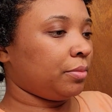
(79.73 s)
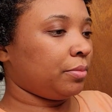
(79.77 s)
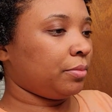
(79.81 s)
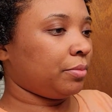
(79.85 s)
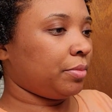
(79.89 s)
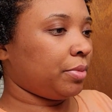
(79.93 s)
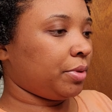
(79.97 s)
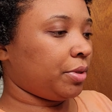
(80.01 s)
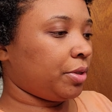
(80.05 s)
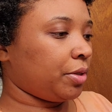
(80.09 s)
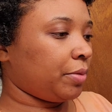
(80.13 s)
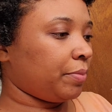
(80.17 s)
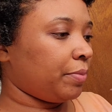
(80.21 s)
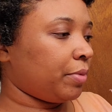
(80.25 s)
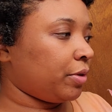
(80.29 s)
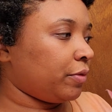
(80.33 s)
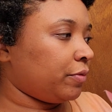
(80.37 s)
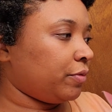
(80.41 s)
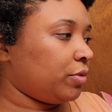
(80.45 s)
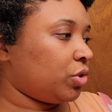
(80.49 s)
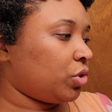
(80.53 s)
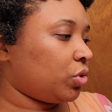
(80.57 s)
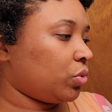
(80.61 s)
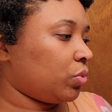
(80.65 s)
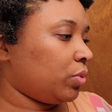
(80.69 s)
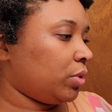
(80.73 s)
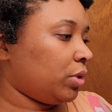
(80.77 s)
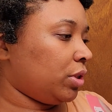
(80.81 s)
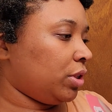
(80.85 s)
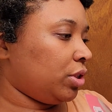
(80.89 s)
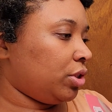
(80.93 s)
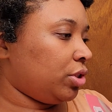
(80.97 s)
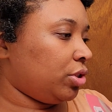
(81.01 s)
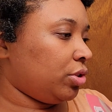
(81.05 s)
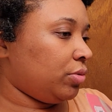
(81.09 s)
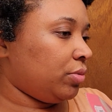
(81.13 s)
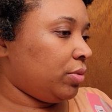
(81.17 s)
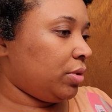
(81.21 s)
But they're both
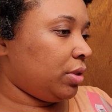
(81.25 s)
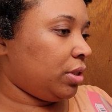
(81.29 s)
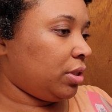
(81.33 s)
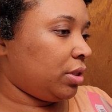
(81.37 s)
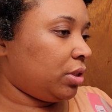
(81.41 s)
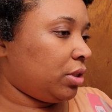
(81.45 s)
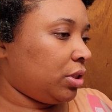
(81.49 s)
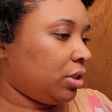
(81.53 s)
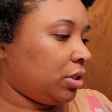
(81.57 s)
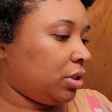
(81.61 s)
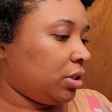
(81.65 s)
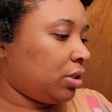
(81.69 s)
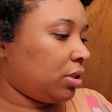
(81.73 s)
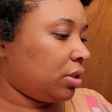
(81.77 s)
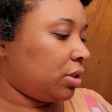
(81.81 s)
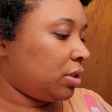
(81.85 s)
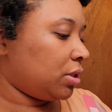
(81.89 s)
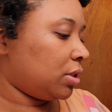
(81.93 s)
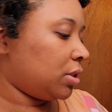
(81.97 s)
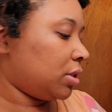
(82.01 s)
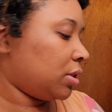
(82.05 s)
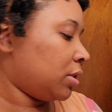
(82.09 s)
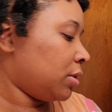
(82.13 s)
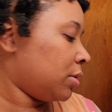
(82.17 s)
22 inches.